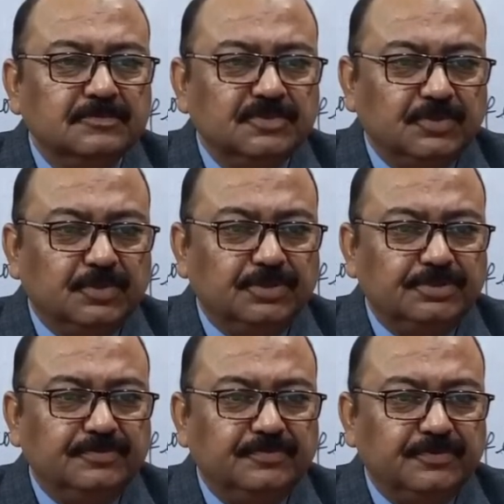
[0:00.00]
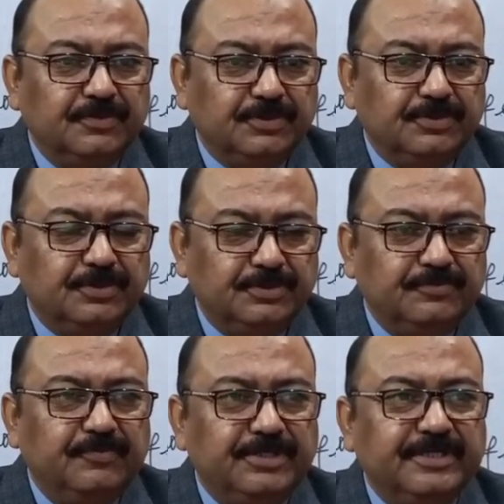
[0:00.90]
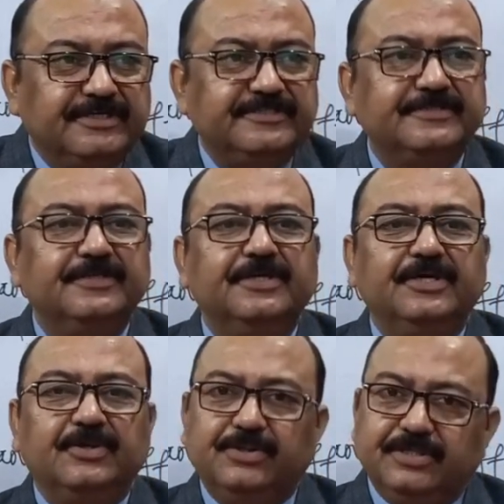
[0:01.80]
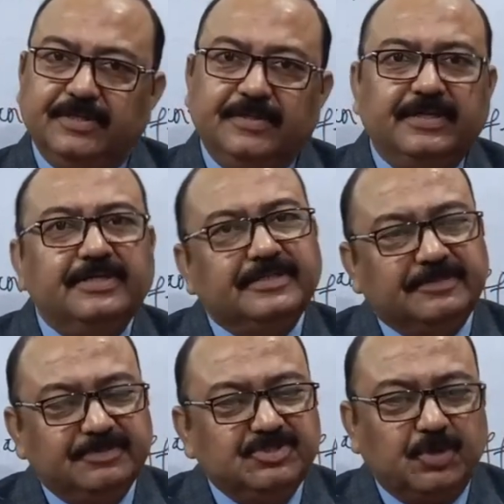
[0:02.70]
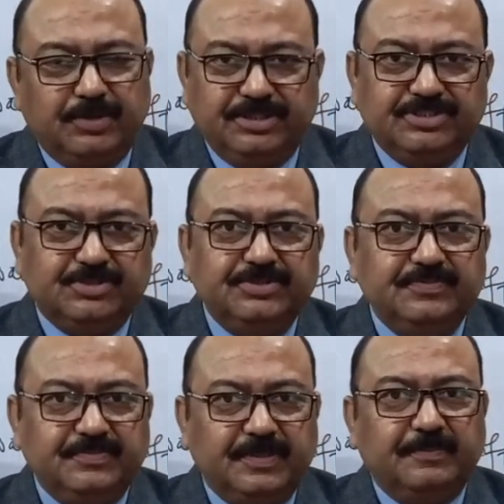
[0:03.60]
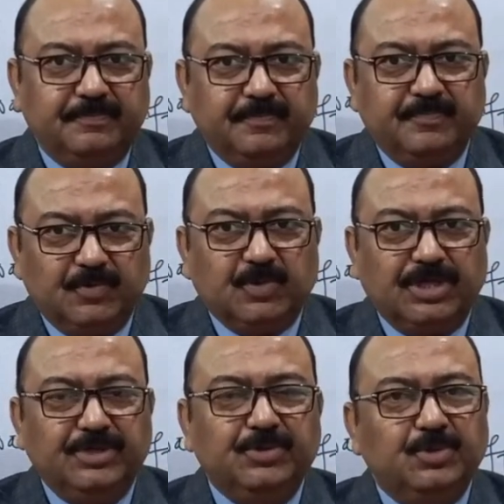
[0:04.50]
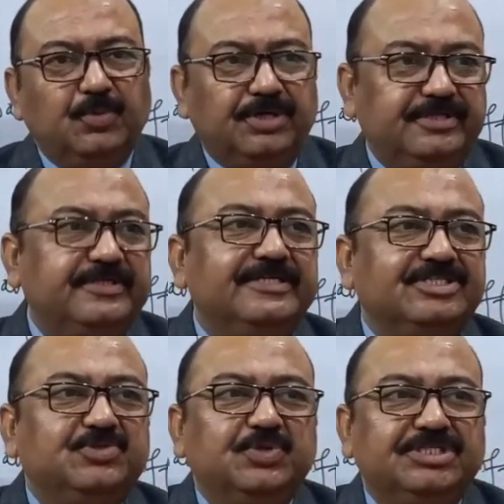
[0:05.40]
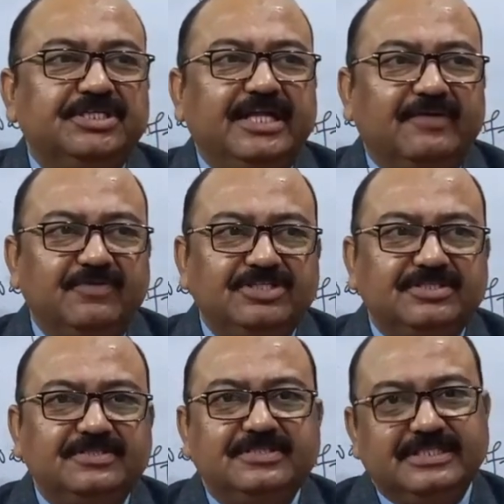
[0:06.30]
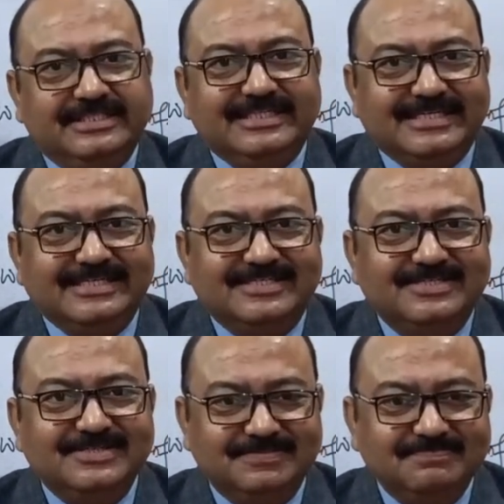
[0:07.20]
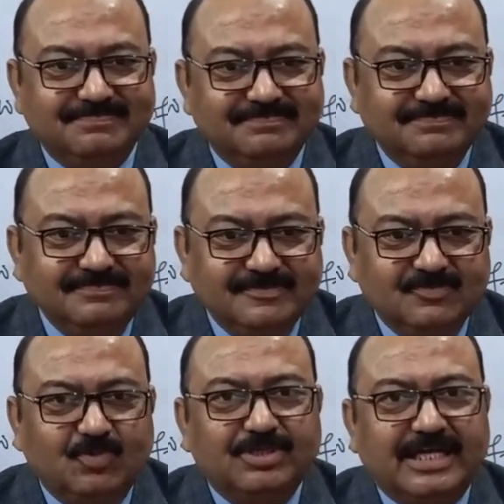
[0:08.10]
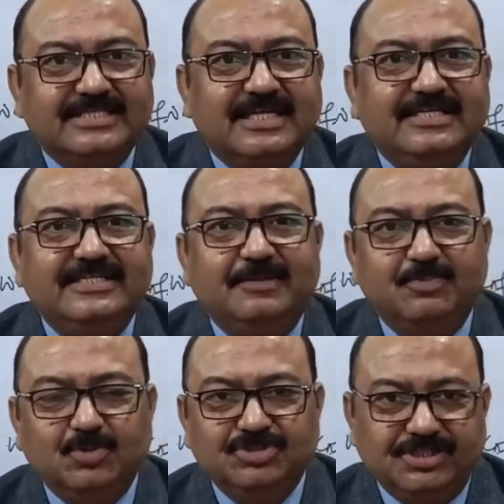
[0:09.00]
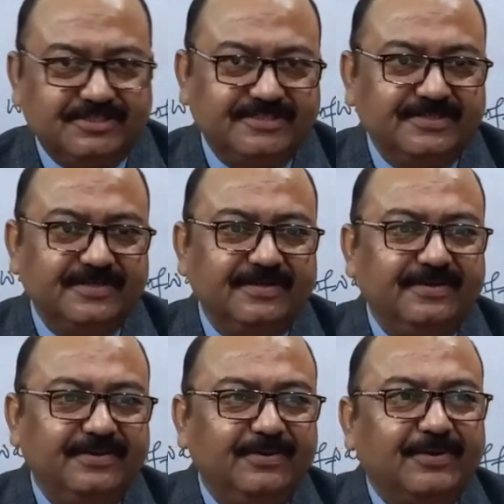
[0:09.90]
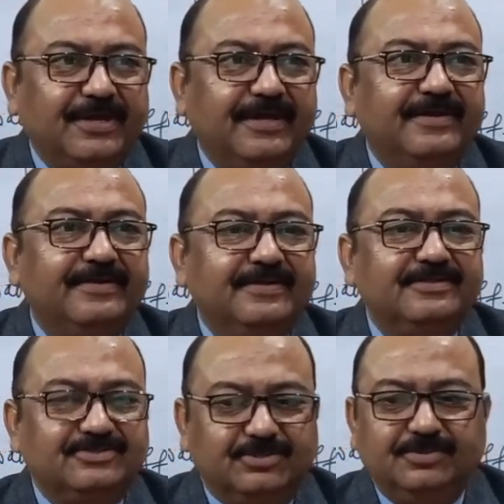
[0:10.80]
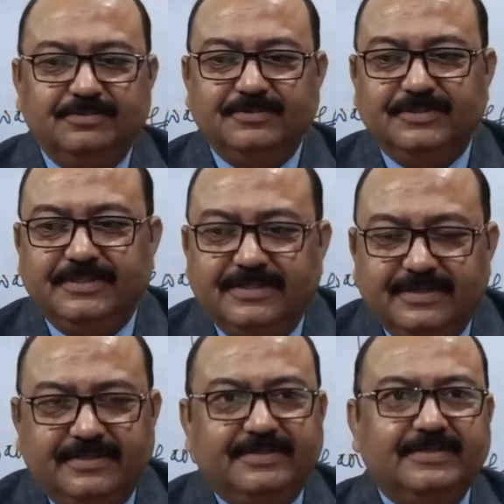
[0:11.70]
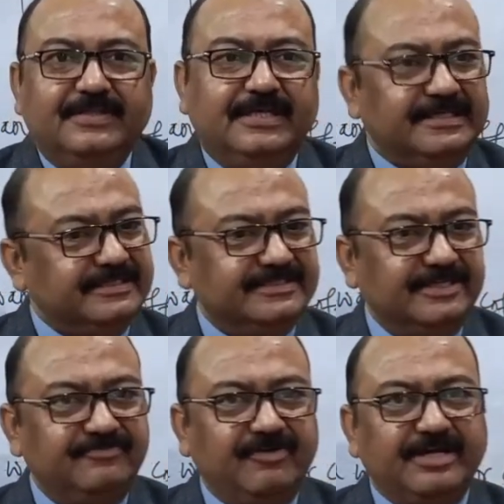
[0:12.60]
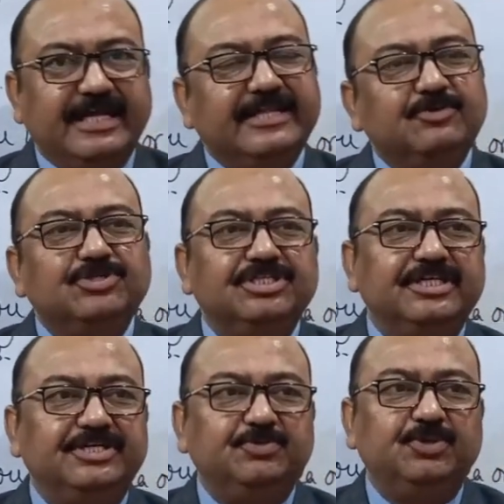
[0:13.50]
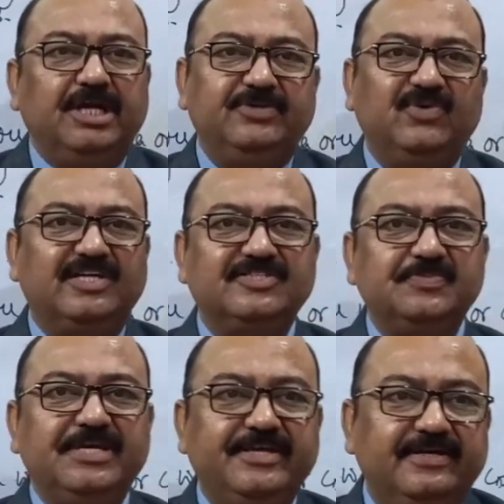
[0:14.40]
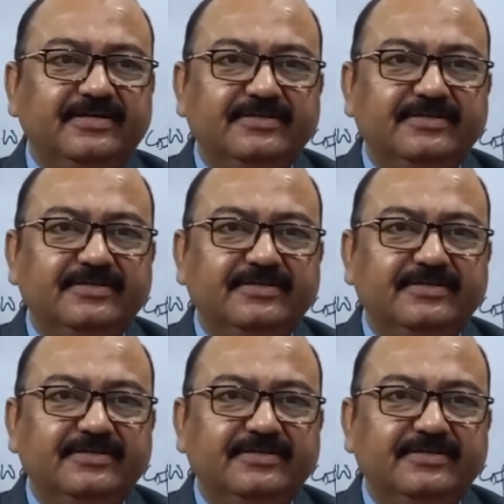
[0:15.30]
Good, very nice. Good. That means you understood. Okay, you know what situational language teaching is, what SLT approach is. Okay, so is that fine? Any question that you would like to ask me here?